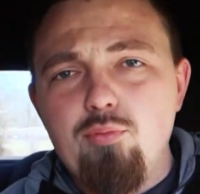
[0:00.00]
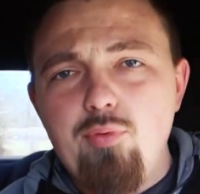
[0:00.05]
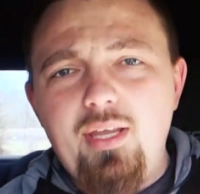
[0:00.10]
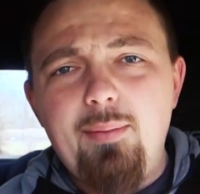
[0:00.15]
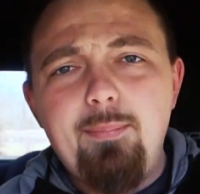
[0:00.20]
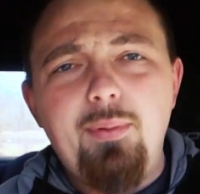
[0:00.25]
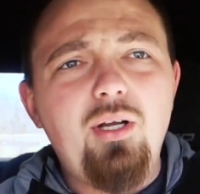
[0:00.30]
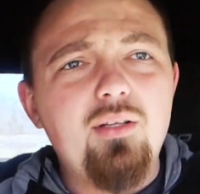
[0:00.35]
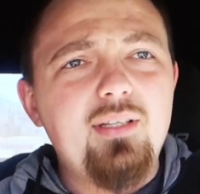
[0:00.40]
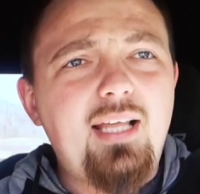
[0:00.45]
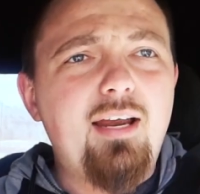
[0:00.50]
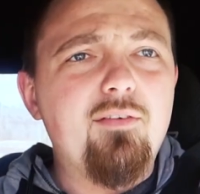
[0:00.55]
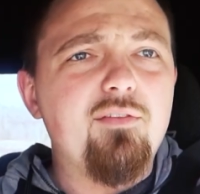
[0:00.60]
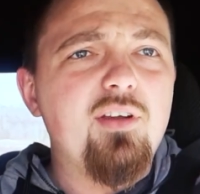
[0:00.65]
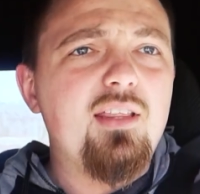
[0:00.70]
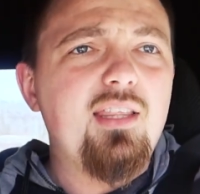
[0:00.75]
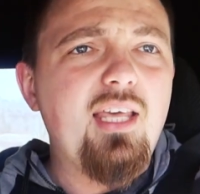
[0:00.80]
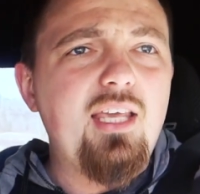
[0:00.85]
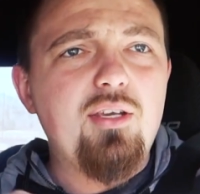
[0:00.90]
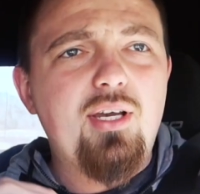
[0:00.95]
rebuild
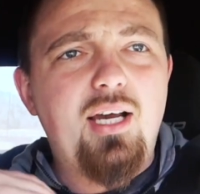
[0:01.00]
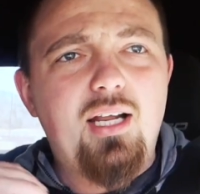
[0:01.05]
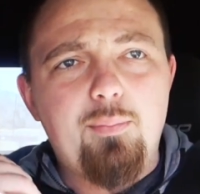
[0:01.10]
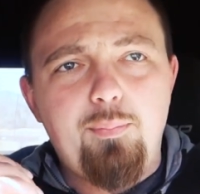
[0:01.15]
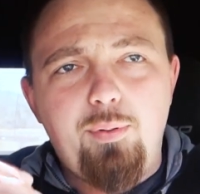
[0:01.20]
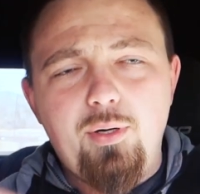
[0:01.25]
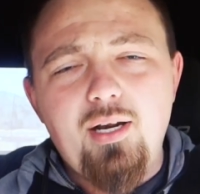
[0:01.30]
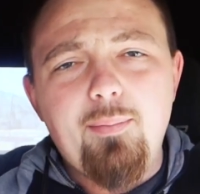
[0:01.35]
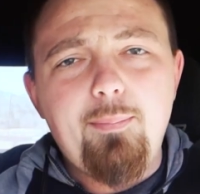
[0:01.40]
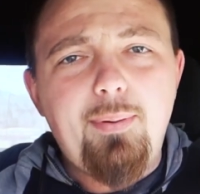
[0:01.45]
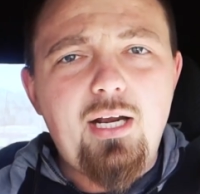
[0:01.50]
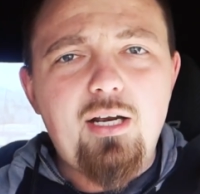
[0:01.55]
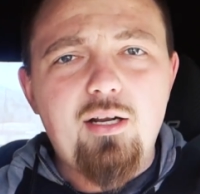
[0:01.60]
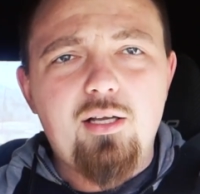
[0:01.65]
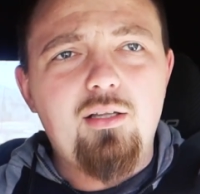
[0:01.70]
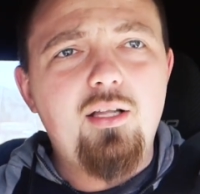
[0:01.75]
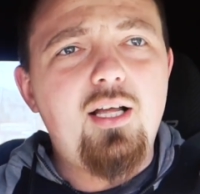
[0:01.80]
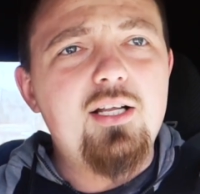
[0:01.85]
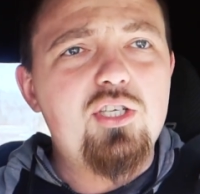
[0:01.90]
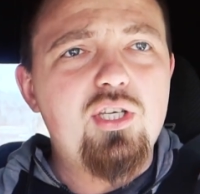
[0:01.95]
everything, you got to put a better
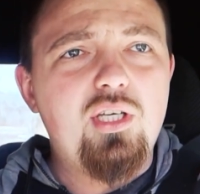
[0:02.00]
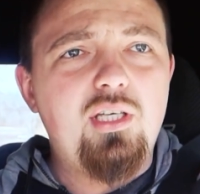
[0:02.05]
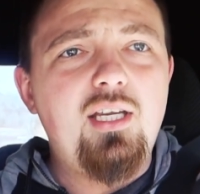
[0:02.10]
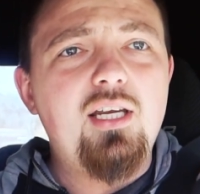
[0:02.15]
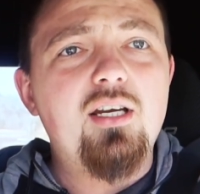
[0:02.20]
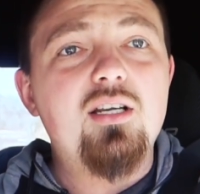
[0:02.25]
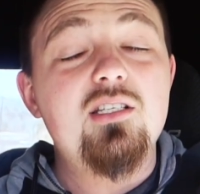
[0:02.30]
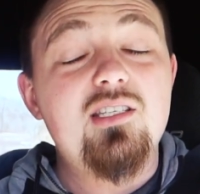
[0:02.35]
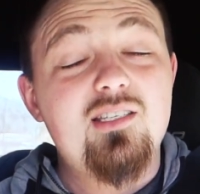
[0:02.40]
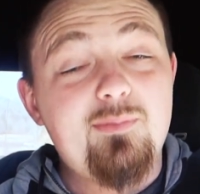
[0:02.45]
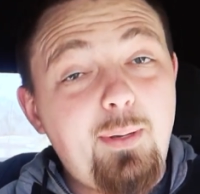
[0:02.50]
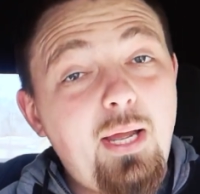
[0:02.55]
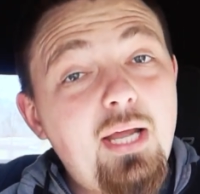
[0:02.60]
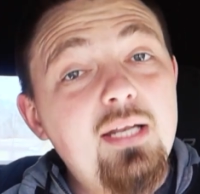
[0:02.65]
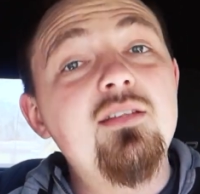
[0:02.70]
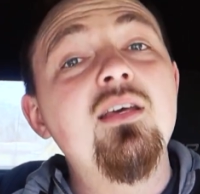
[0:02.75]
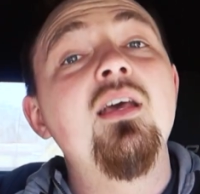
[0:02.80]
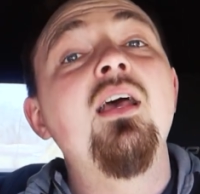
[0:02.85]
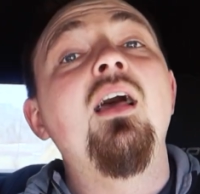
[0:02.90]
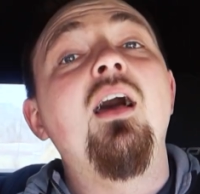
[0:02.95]
clutch in here and
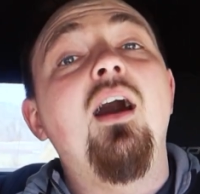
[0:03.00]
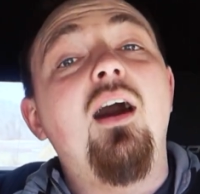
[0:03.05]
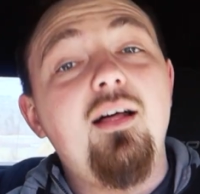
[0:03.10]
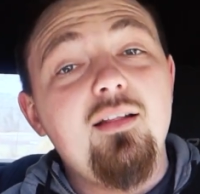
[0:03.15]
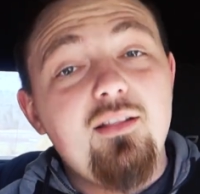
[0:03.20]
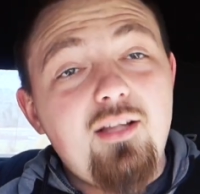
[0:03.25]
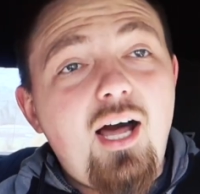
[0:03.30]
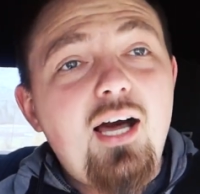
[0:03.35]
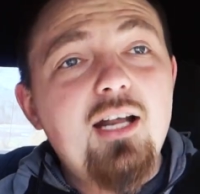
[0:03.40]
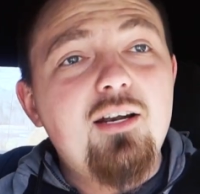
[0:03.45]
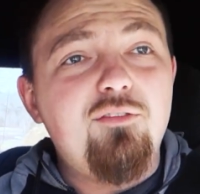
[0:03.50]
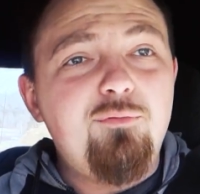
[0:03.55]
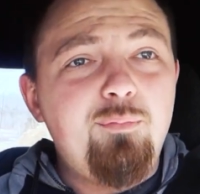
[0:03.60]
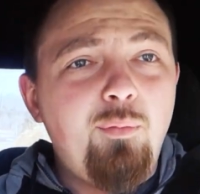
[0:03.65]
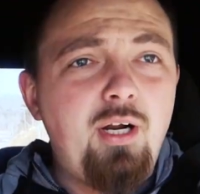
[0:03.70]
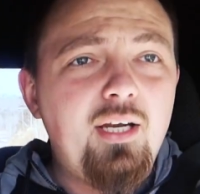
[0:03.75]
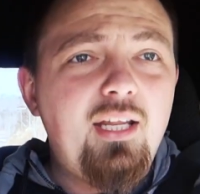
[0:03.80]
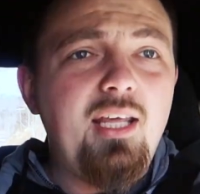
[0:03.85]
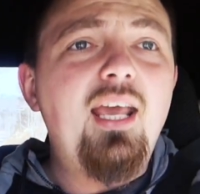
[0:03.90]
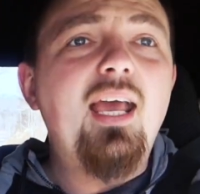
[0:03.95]
spend a lot of
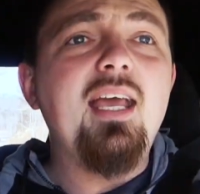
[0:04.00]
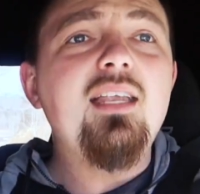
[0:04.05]
money.